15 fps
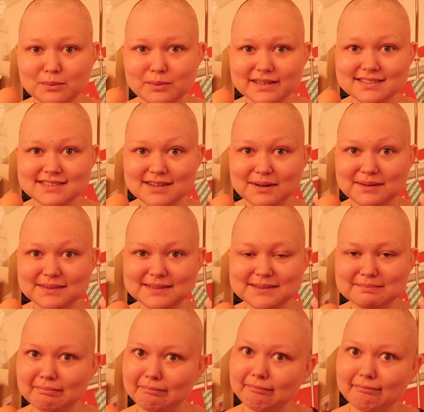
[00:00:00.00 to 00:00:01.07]
with salt.
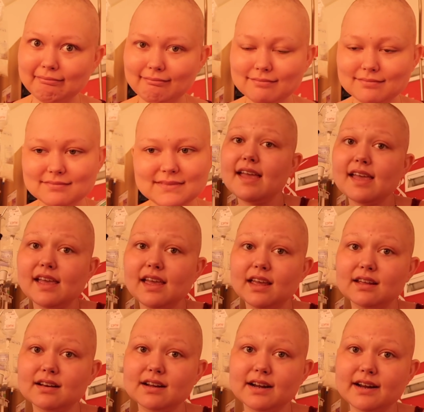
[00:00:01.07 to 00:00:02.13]

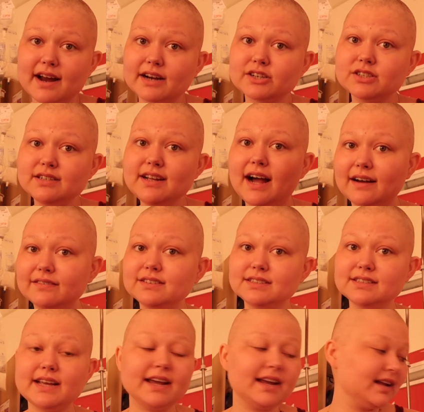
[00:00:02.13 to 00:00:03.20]
And I actually have to
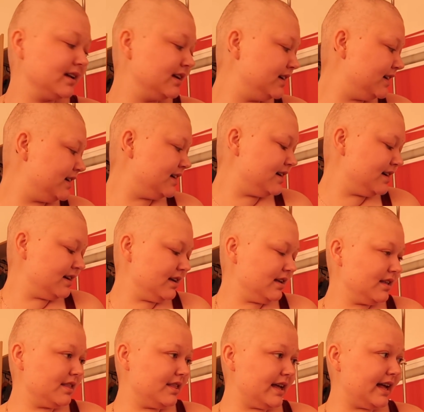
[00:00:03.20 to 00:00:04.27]
say
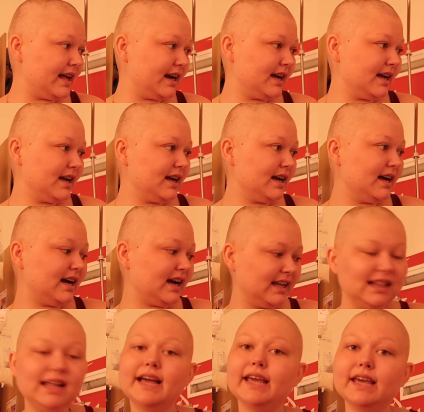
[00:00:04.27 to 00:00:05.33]
that
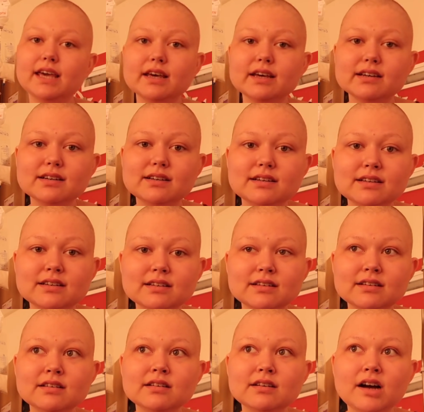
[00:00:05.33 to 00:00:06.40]
I like
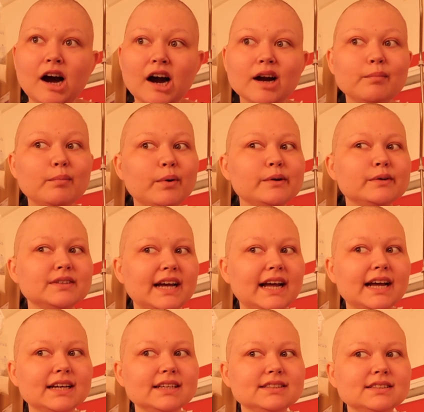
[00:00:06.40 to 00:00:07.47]
hard-boiled
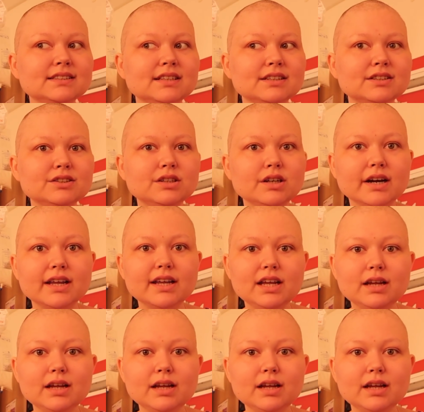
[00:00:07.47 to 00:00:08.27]
eggs during